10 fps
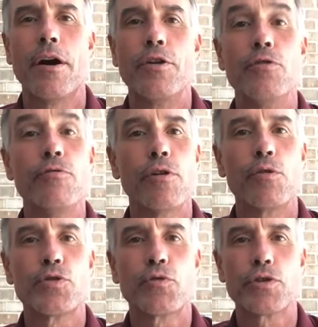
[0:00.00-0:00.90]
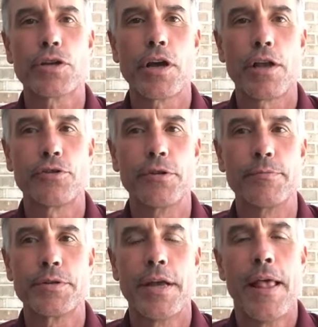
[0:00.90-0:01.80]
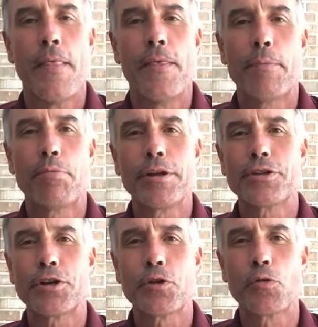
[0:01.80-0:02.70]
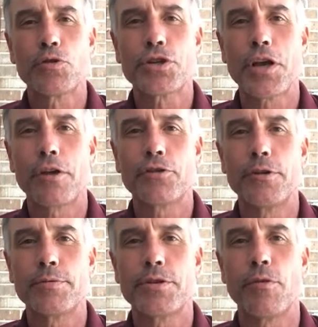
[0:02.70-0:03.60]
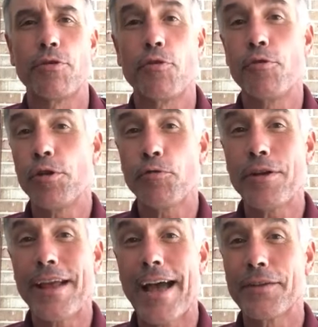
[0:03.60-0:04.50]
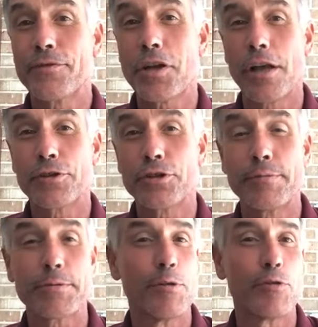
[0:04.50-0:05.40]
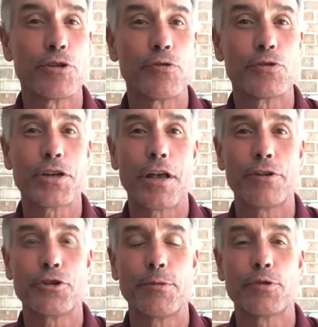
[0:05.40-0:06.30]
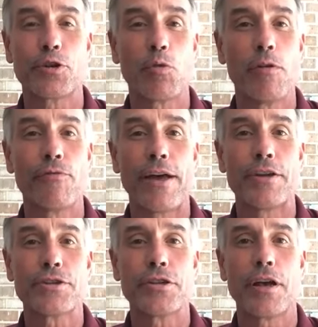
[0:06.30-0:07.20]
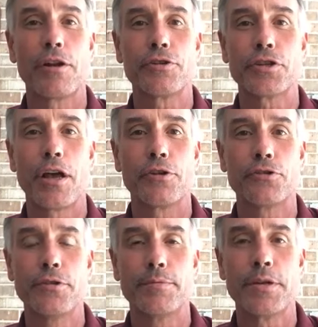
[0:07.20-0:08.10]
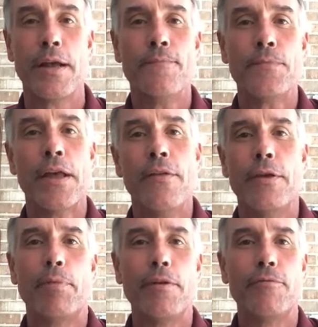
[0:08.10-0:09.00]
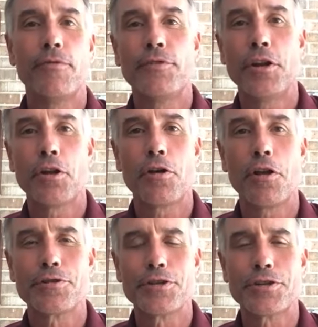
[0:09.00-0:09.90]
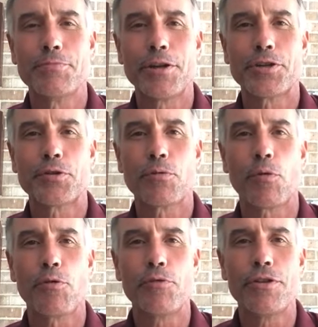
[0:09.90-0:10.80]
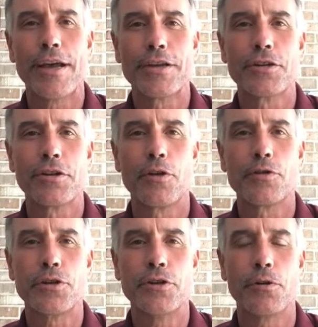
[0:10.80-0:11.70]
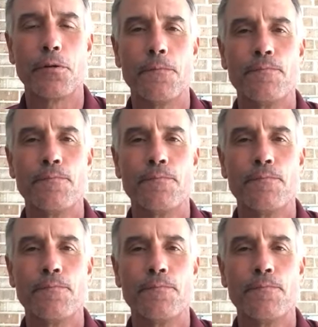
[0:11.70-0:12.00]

new folks for scholarships. That brings our total scholarships to 33 active scholarships. Most of those scholarships are $12,000 scholarships that pay $1,500 a semester or $3,000 a year.